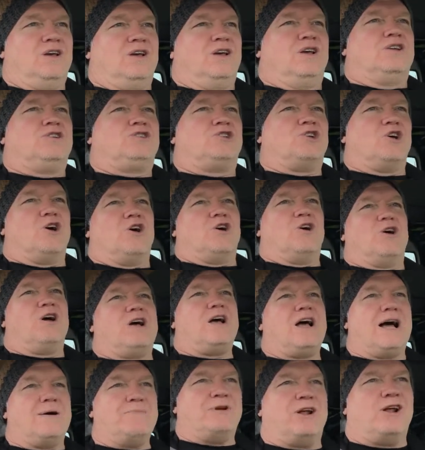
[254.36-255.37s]
So
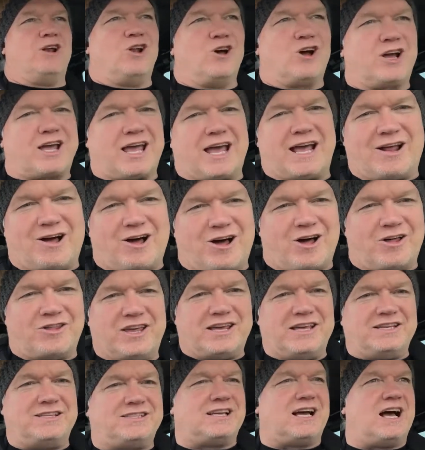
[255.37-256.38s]
I'm going to look at all
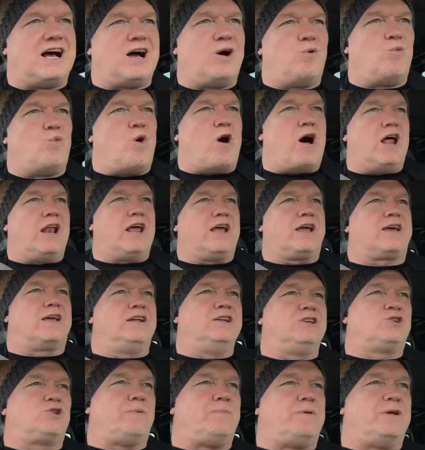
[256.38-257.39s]
these wallet
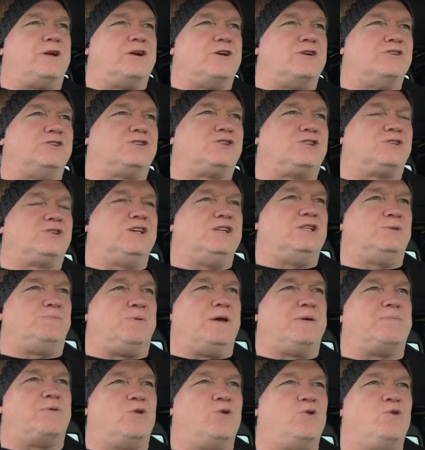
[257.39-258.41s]
contributors, these
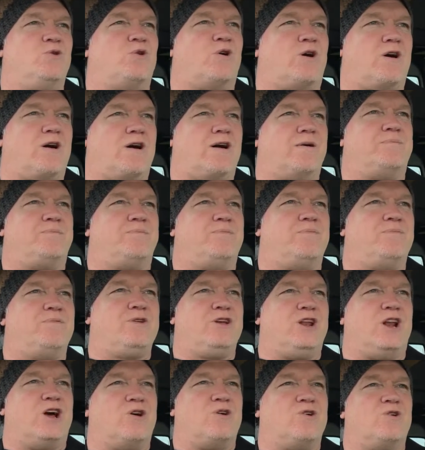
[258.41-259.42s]
people who are,
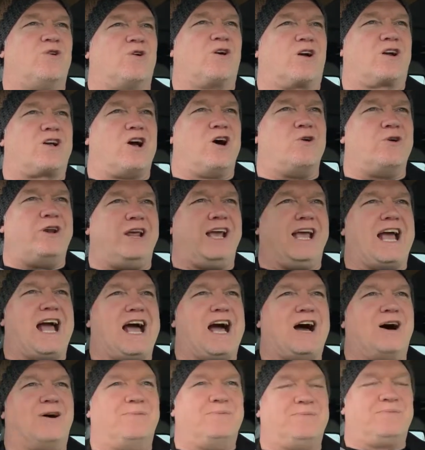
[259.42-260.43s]
who are coding
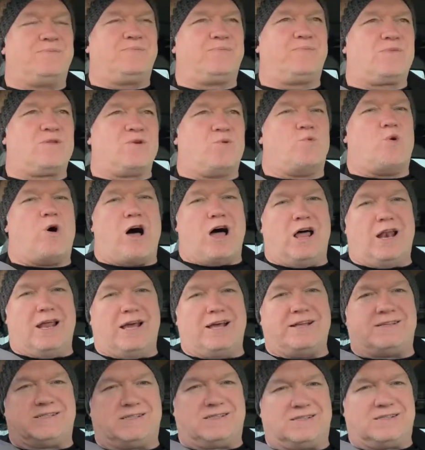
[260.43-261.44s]
out
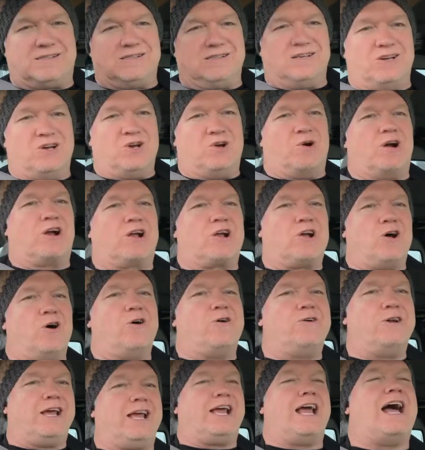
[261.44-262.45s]
wallets, who are
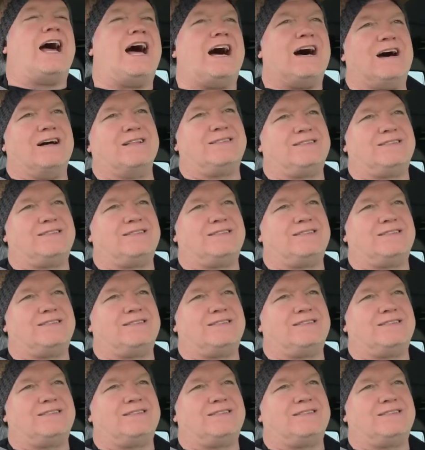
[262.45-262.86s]
coding out,